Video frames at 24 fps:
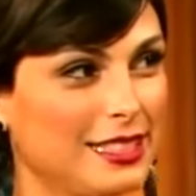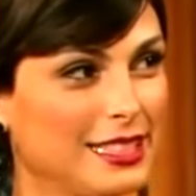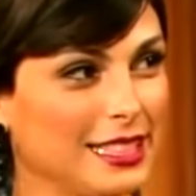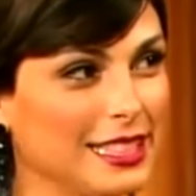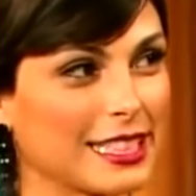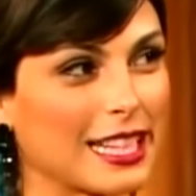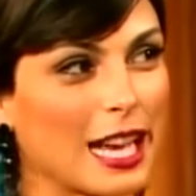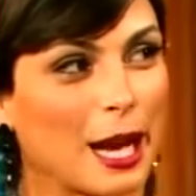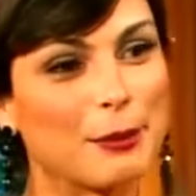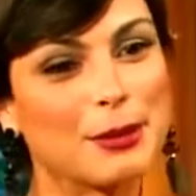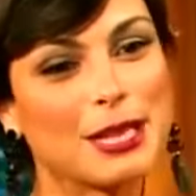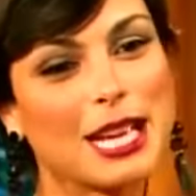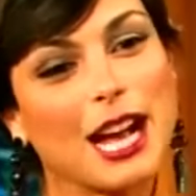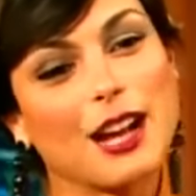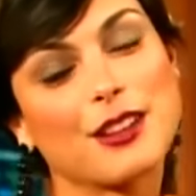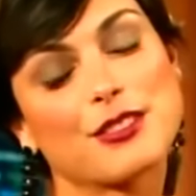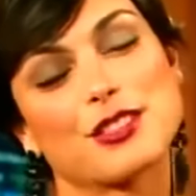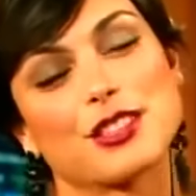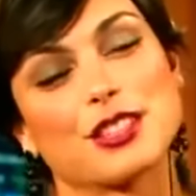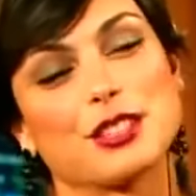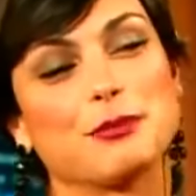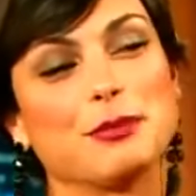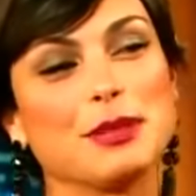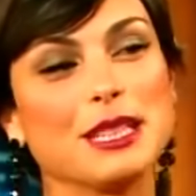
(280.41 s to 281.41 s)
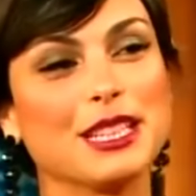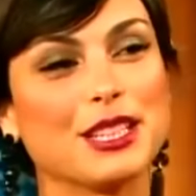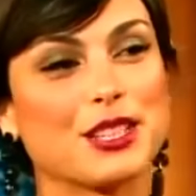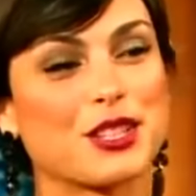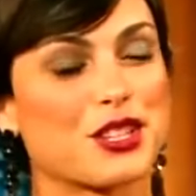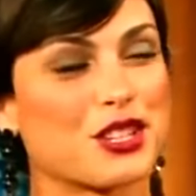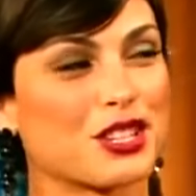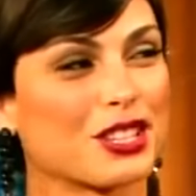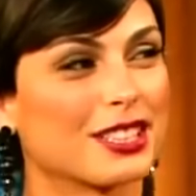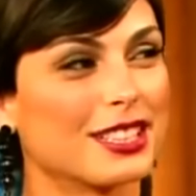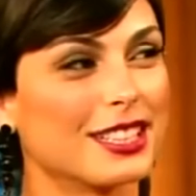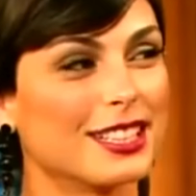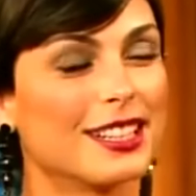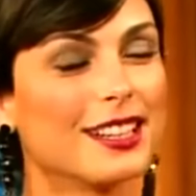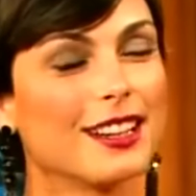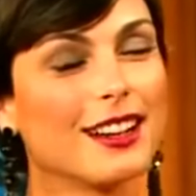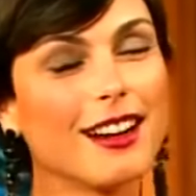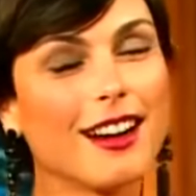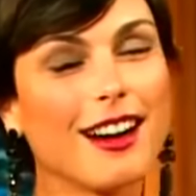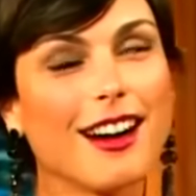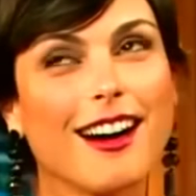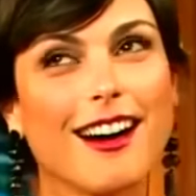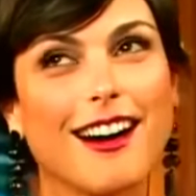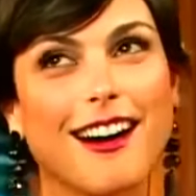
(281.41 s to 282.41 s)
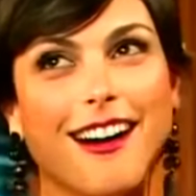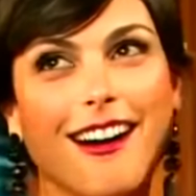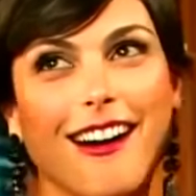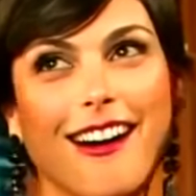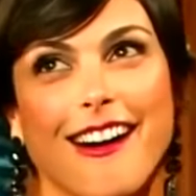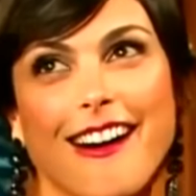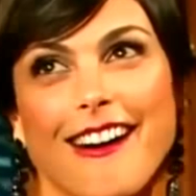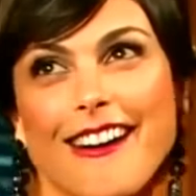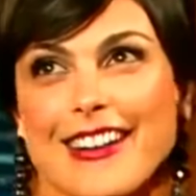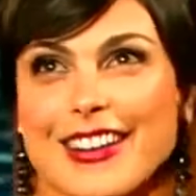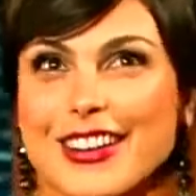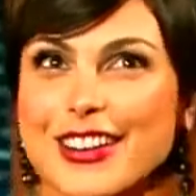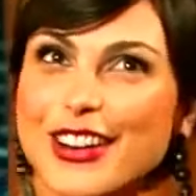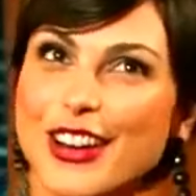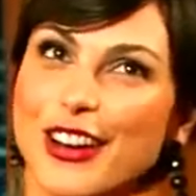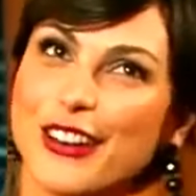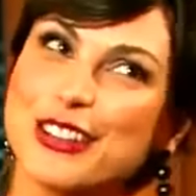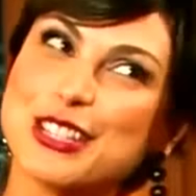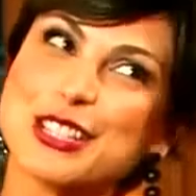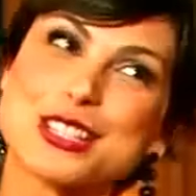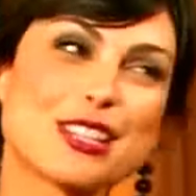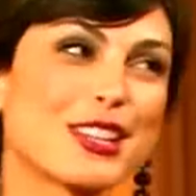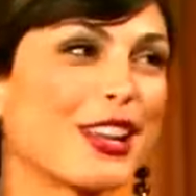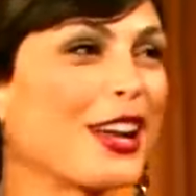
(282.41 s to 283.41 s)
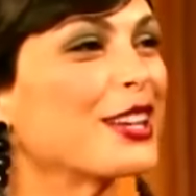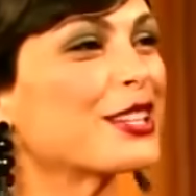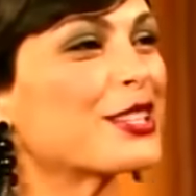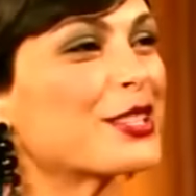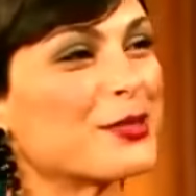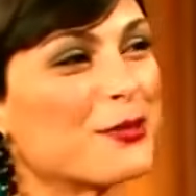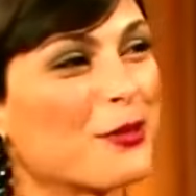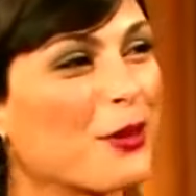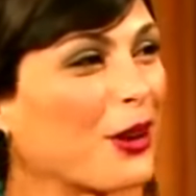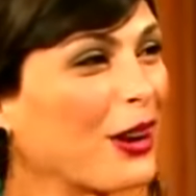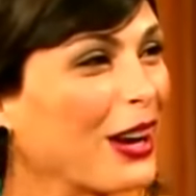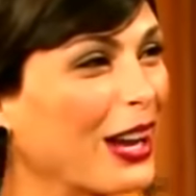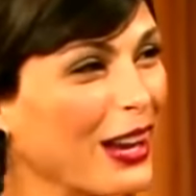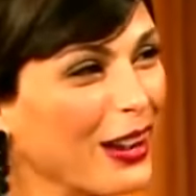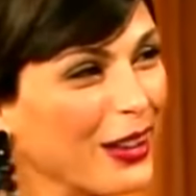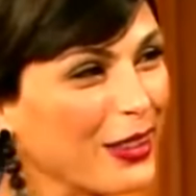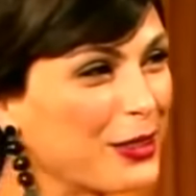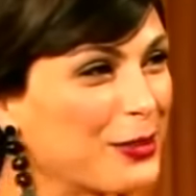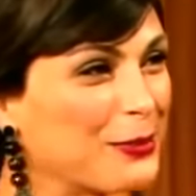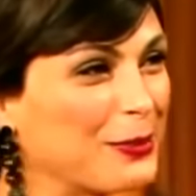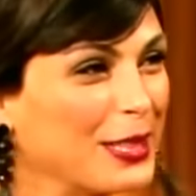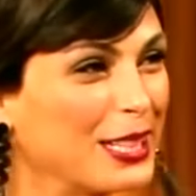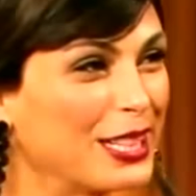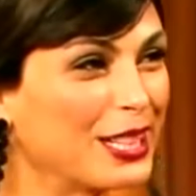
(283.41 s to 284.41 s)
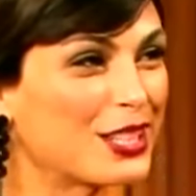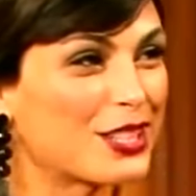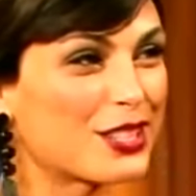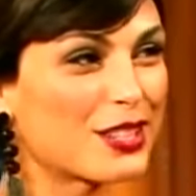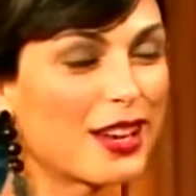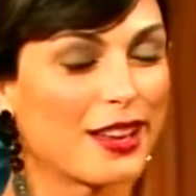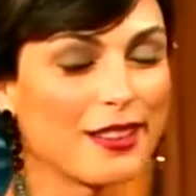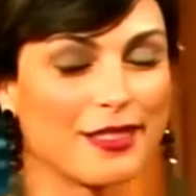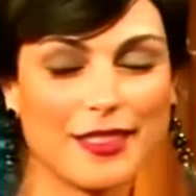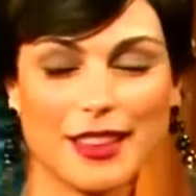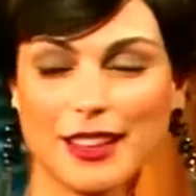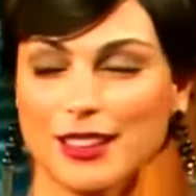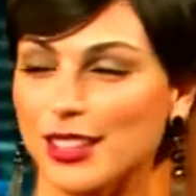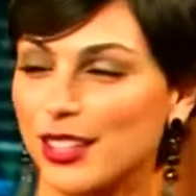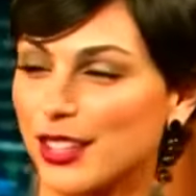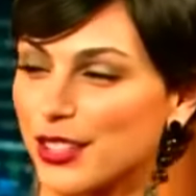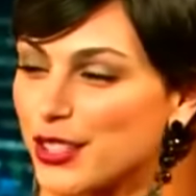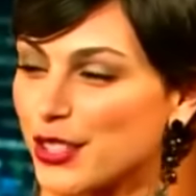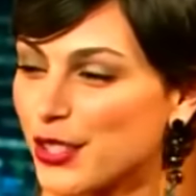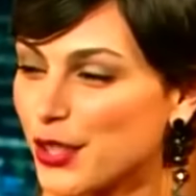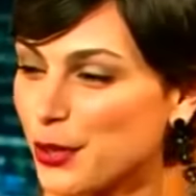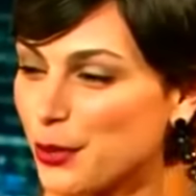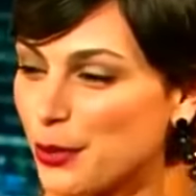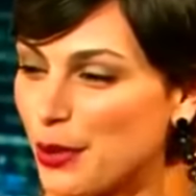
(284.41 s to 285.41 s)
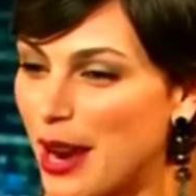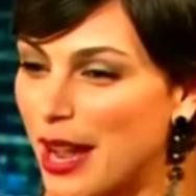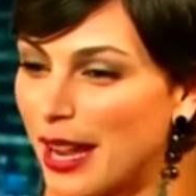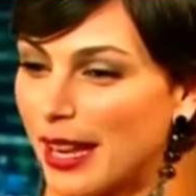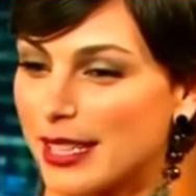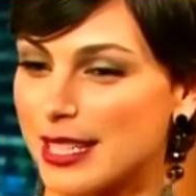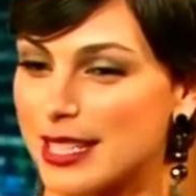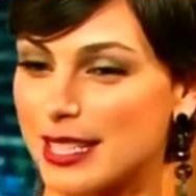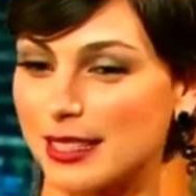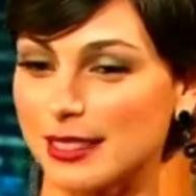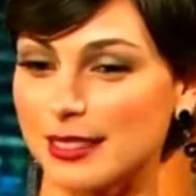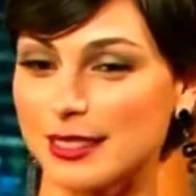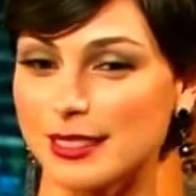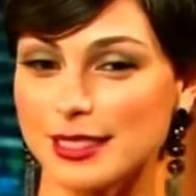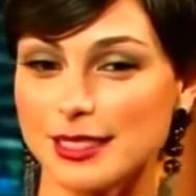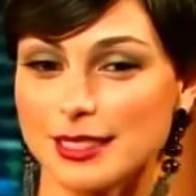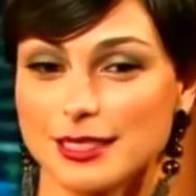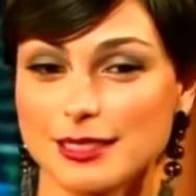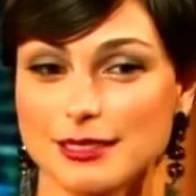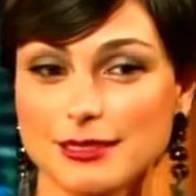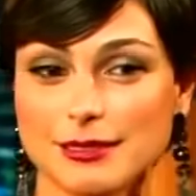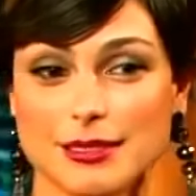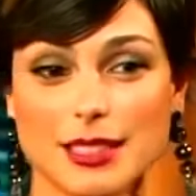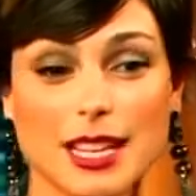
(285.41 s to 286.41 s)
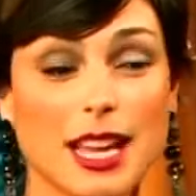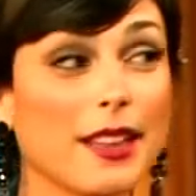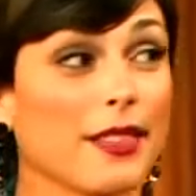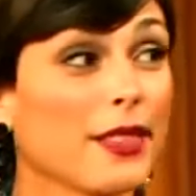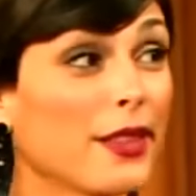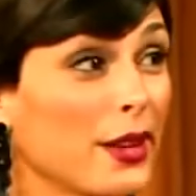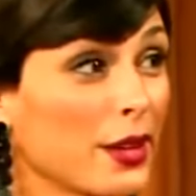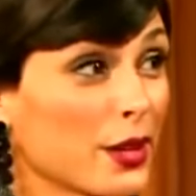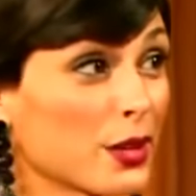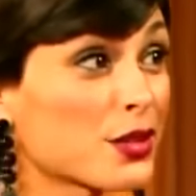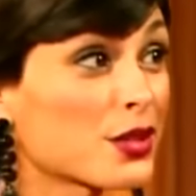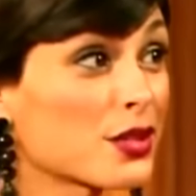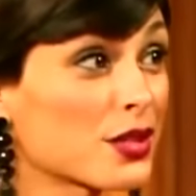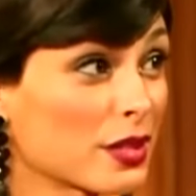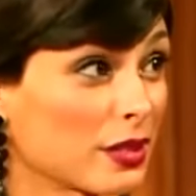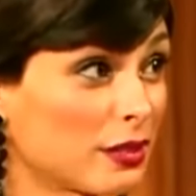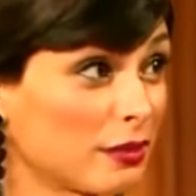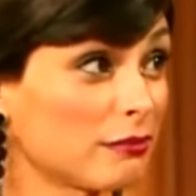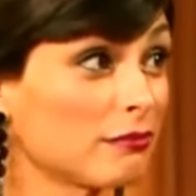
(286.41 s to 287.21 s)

coming out to the beach. Oh, you know, it's a nice morning on the beach, and they look to the right, and there's